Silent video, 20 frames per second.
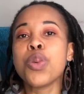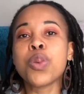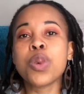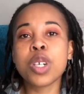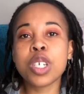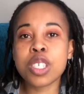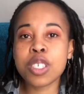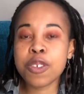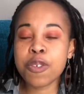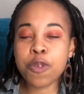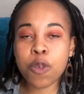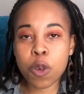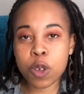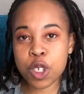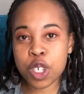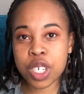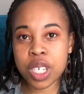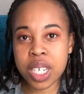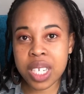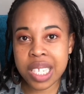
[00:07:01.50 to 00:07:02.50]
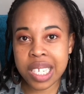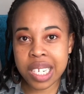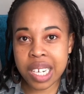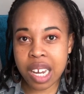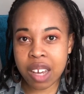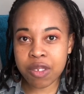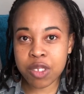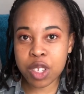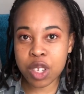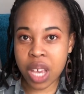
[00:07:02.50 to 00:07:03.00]
weren't fortunate
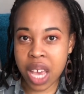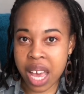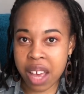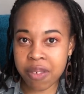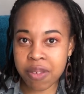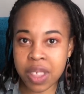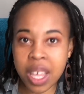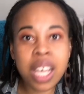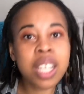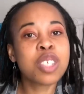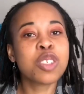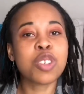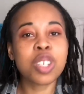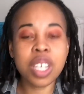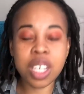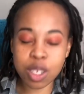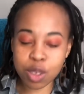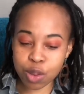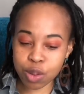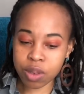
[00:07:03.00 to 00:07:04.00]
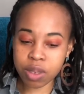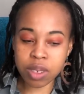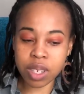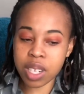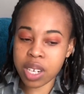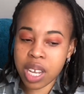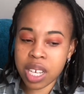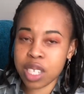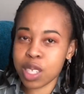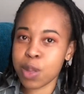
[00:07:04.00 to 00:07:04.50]
enough to have that, you can,
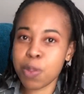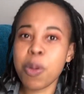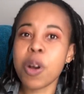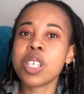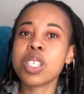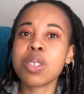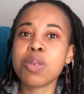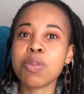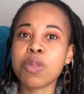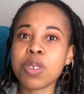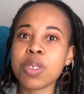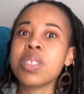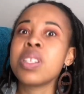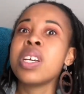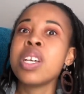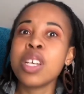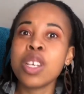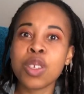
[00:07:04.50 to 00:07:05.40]
it's possible.